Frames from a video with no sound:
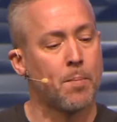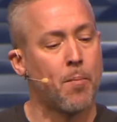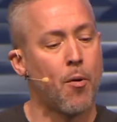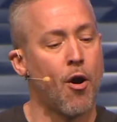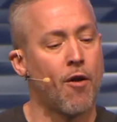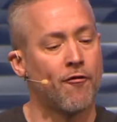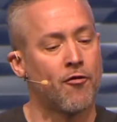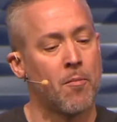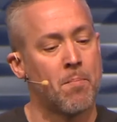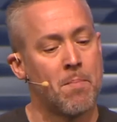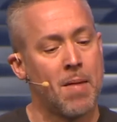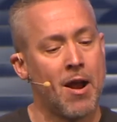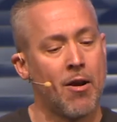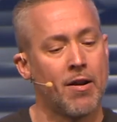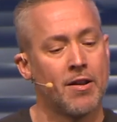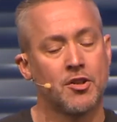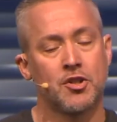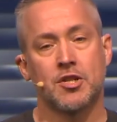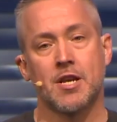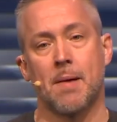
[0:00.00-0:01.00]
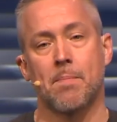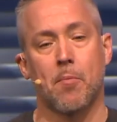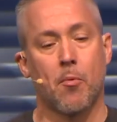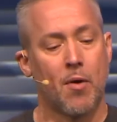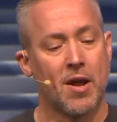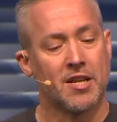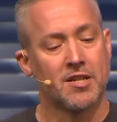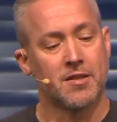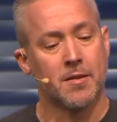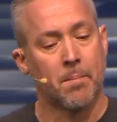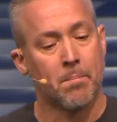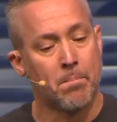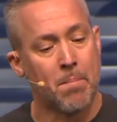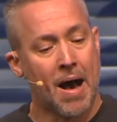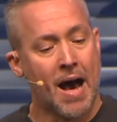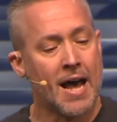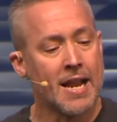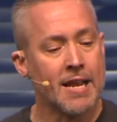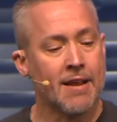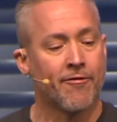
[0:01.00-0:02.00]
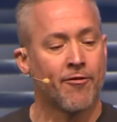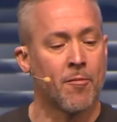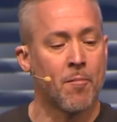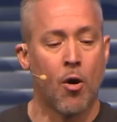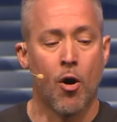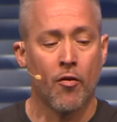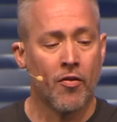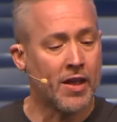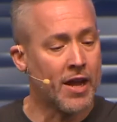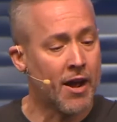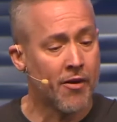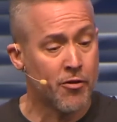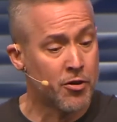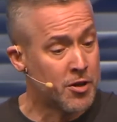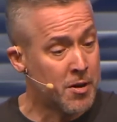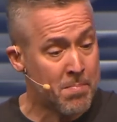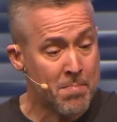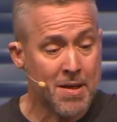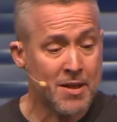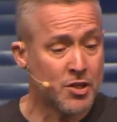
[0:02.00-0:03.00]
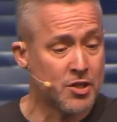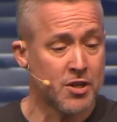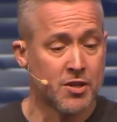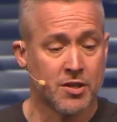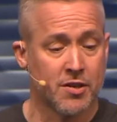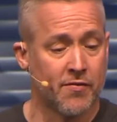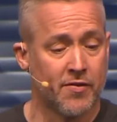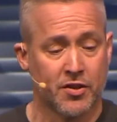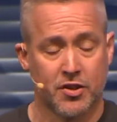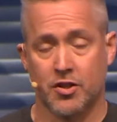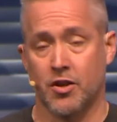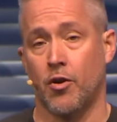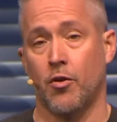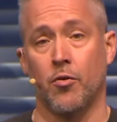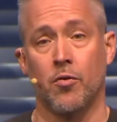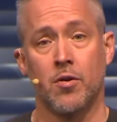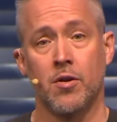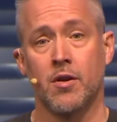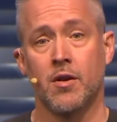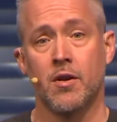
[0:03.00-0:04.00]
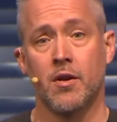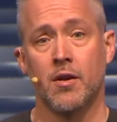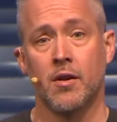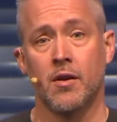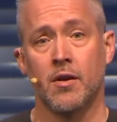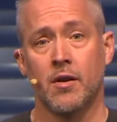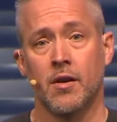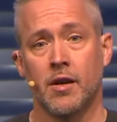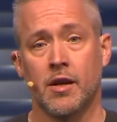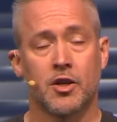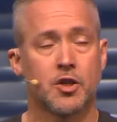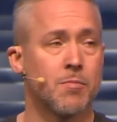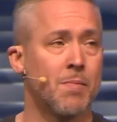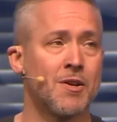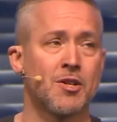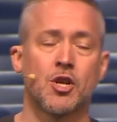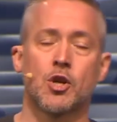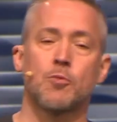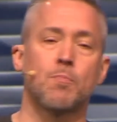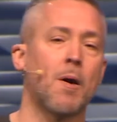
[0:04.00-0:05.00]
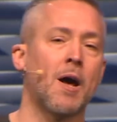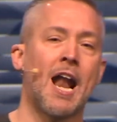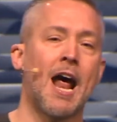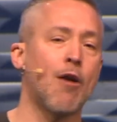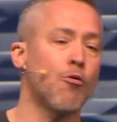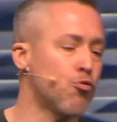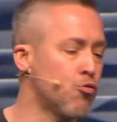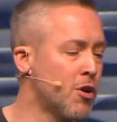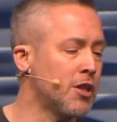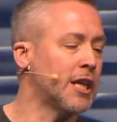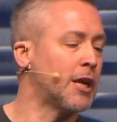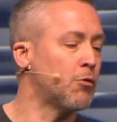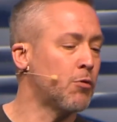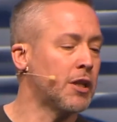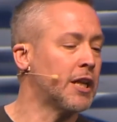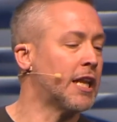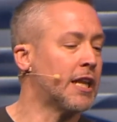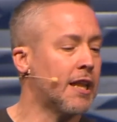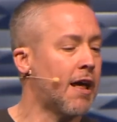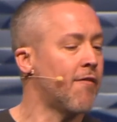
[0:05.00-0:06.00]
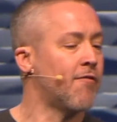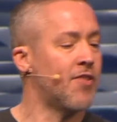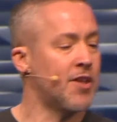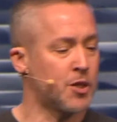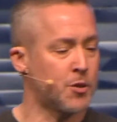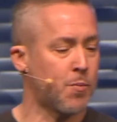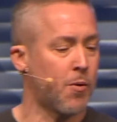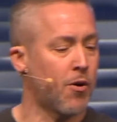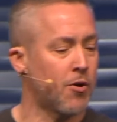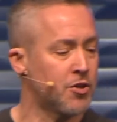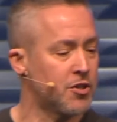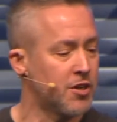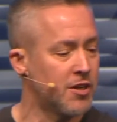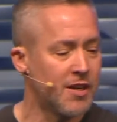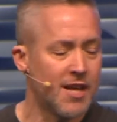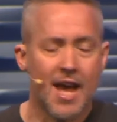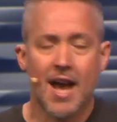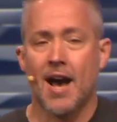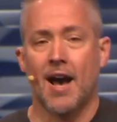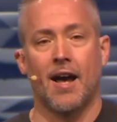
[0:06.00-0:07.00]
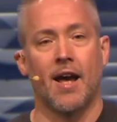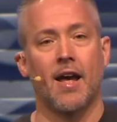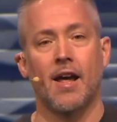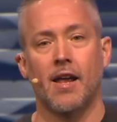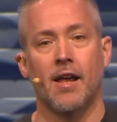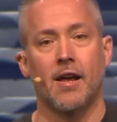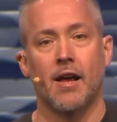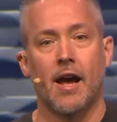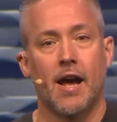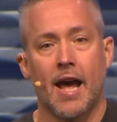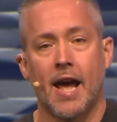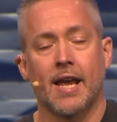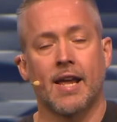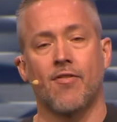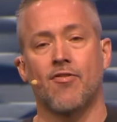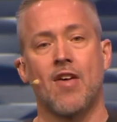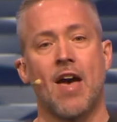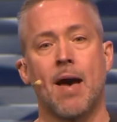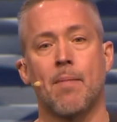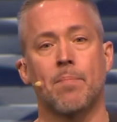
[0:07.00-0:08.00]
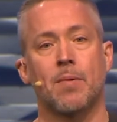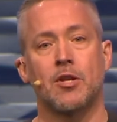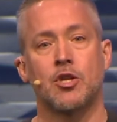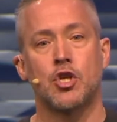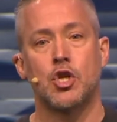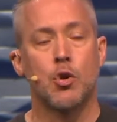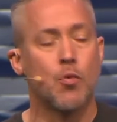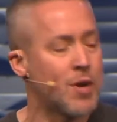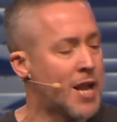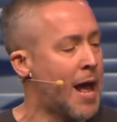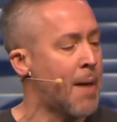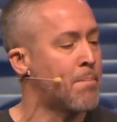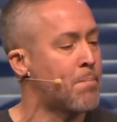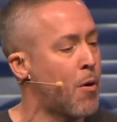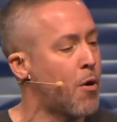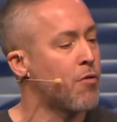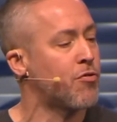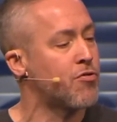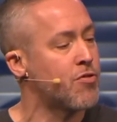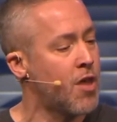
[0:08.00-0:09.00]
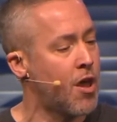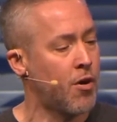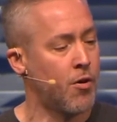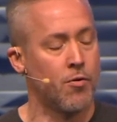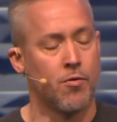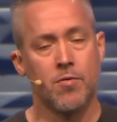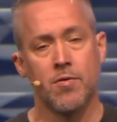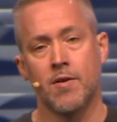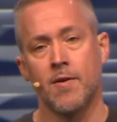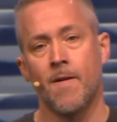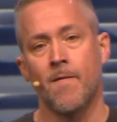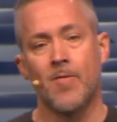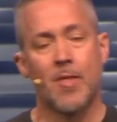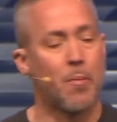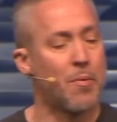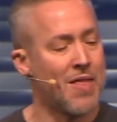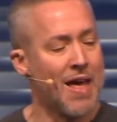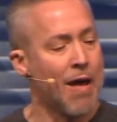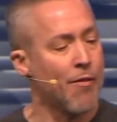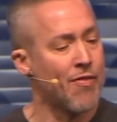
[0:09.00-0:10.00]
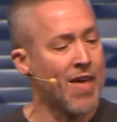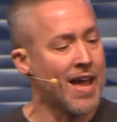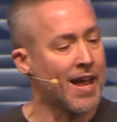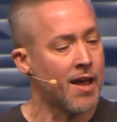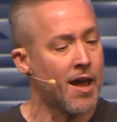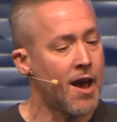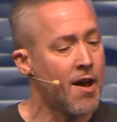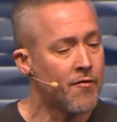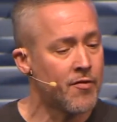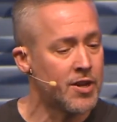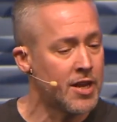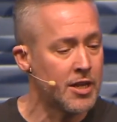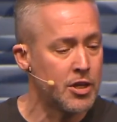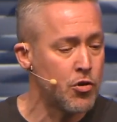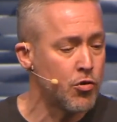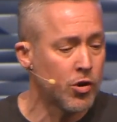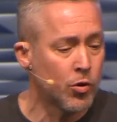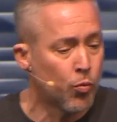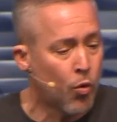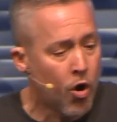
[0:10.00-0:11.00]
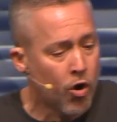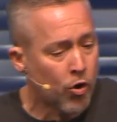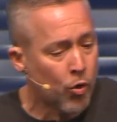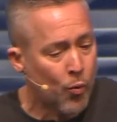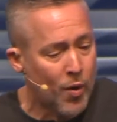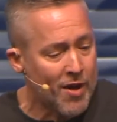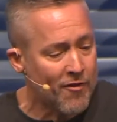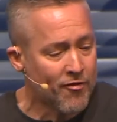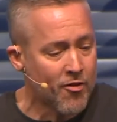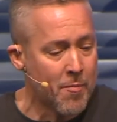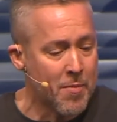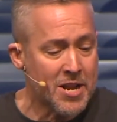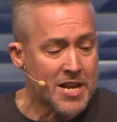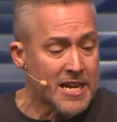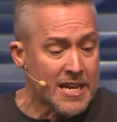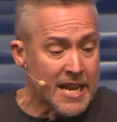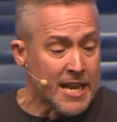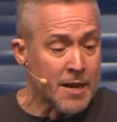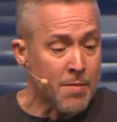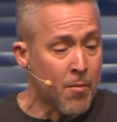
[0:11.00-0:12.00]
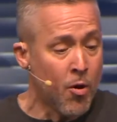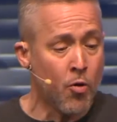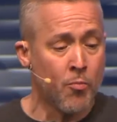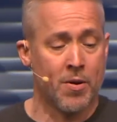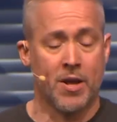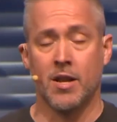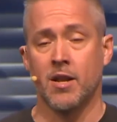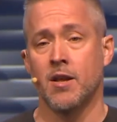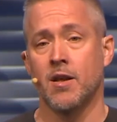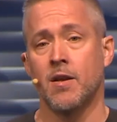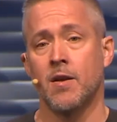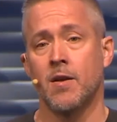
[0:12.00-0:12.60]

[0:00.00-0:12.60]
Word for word: apart from marriage separates the body from all the other dimensions of the soul. And somebody says, But I really, really love this person. Yeah, I, I, get that. But you and I both know that without that covenant, you could walk away from it at any moment.